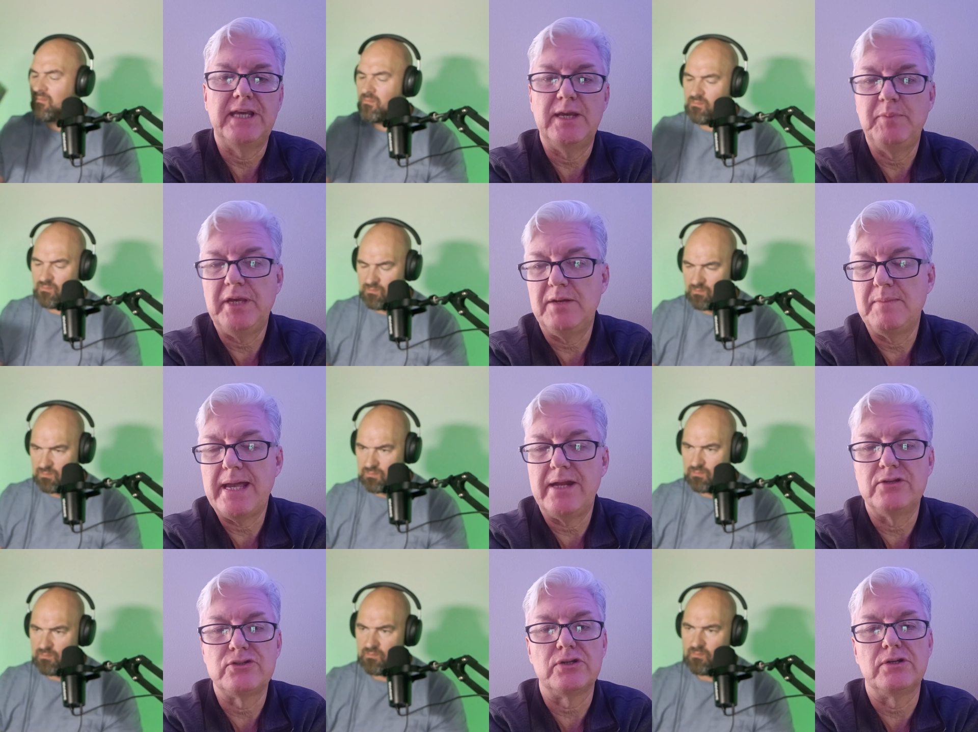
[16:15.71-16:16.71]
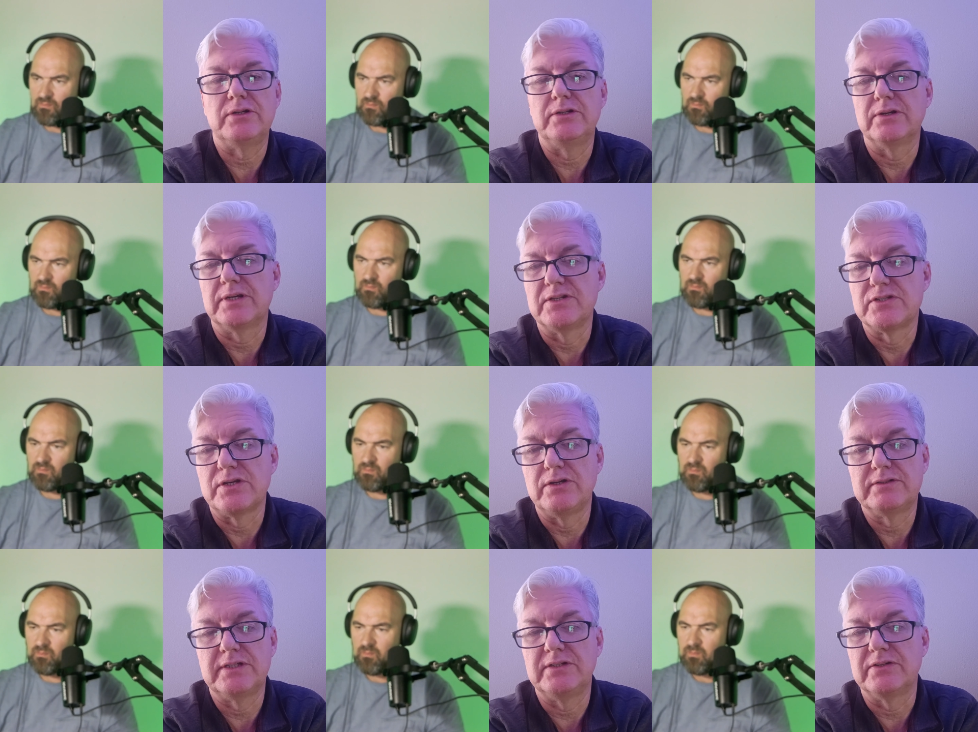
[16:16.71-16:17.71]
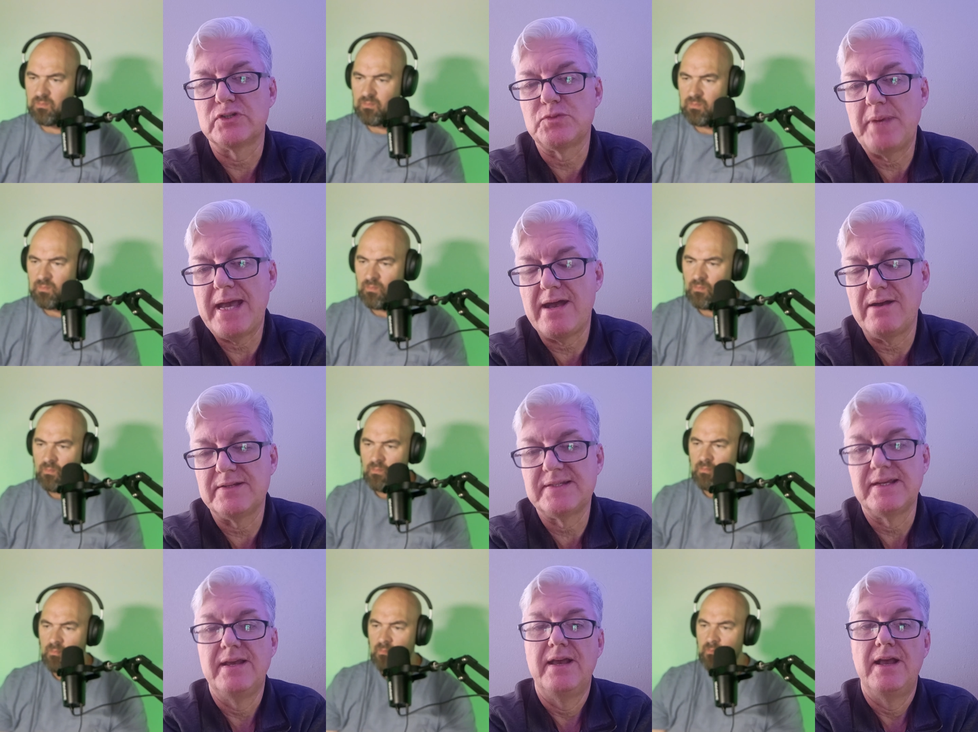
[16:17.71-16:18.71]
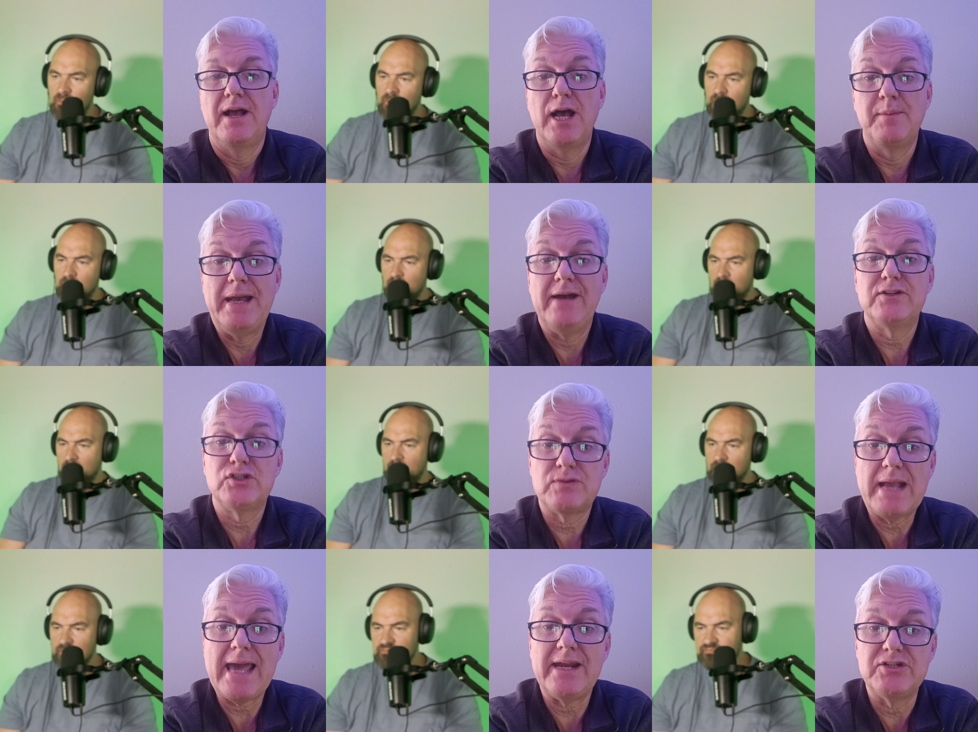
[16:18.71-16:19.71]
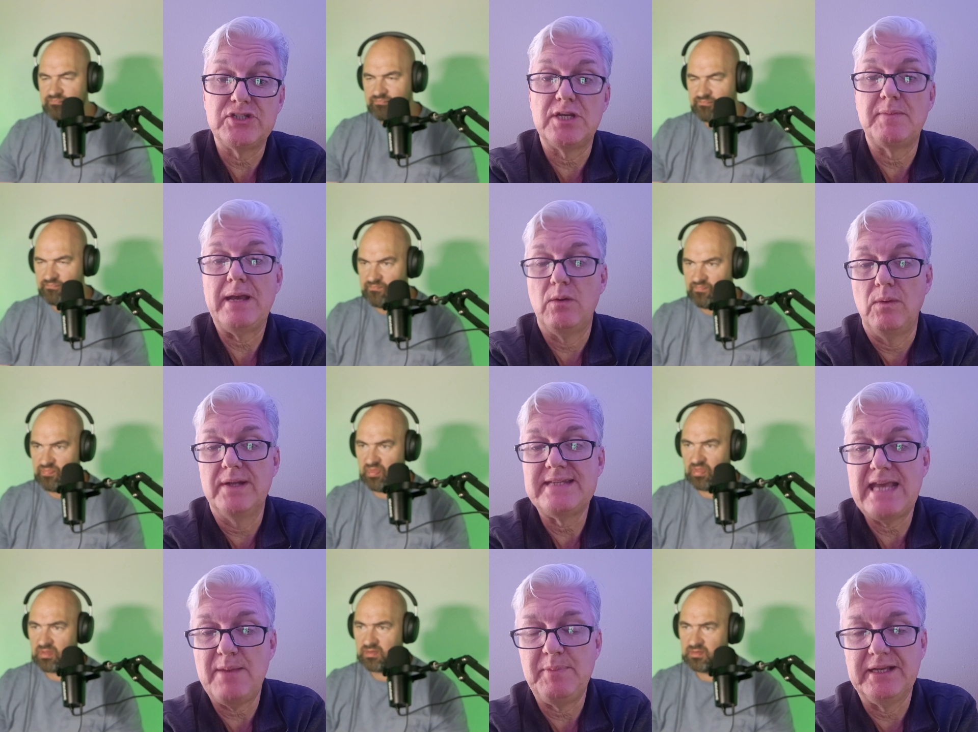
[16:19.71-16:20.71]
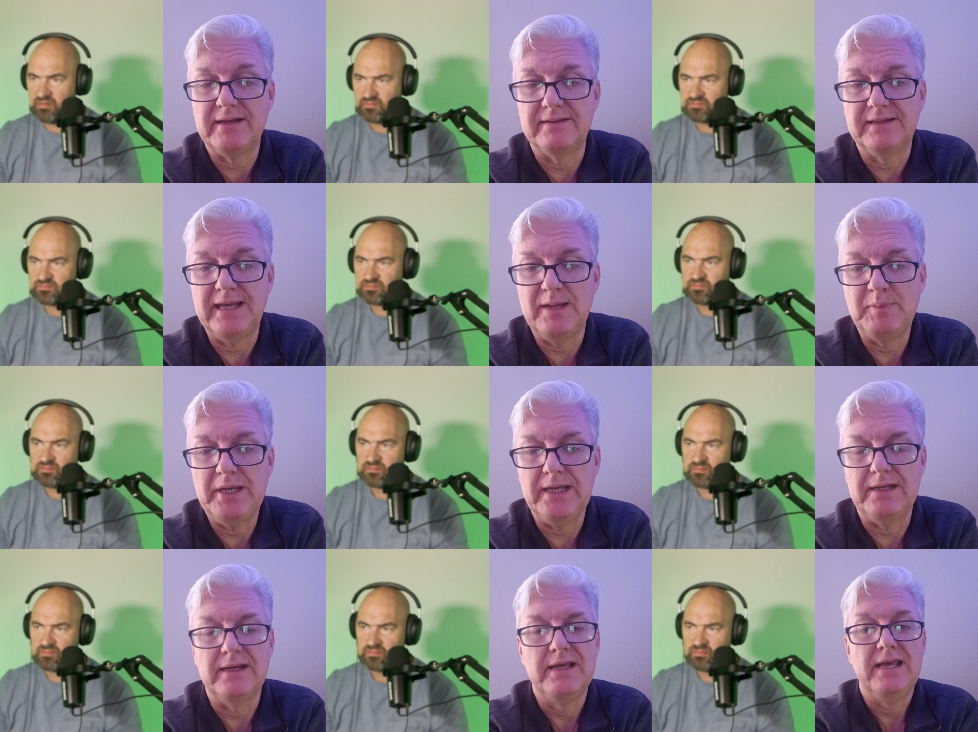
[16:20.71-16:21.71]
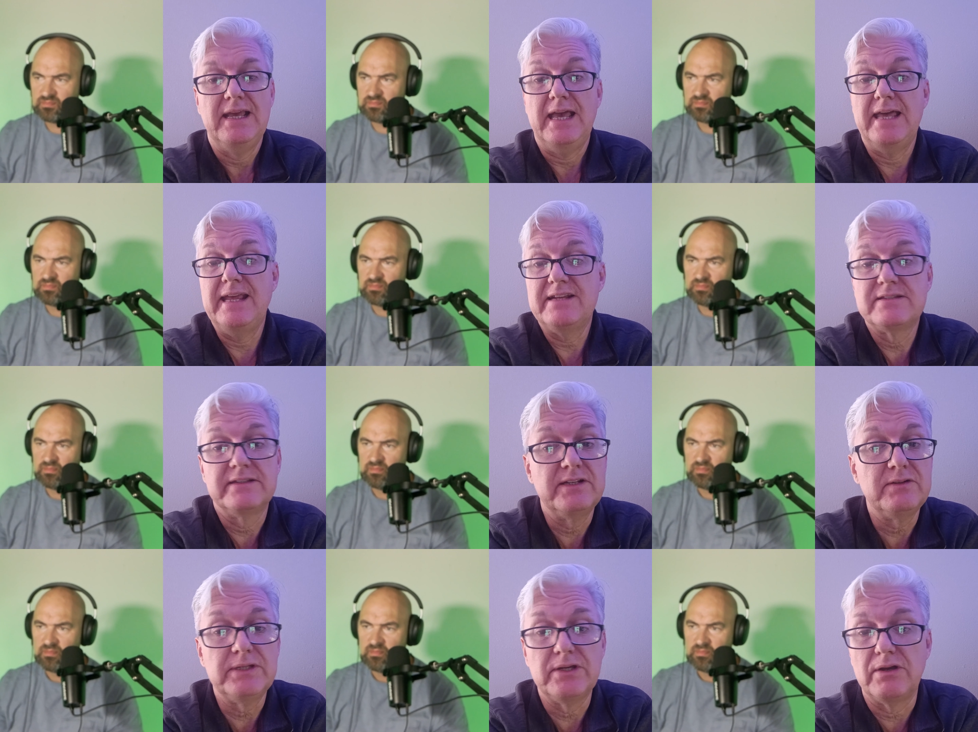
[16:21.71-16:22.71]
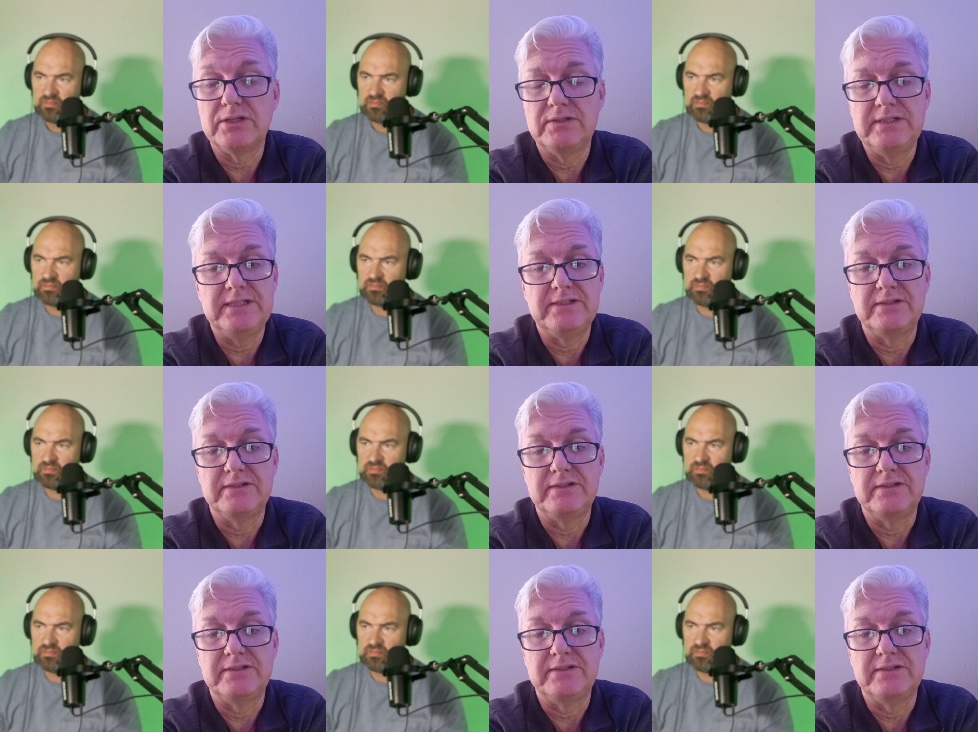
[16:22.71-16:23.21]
Speaker 1: the course of your day, your campaign manager, your consultant, your spouse, about strategy, about what's happening on the campaign.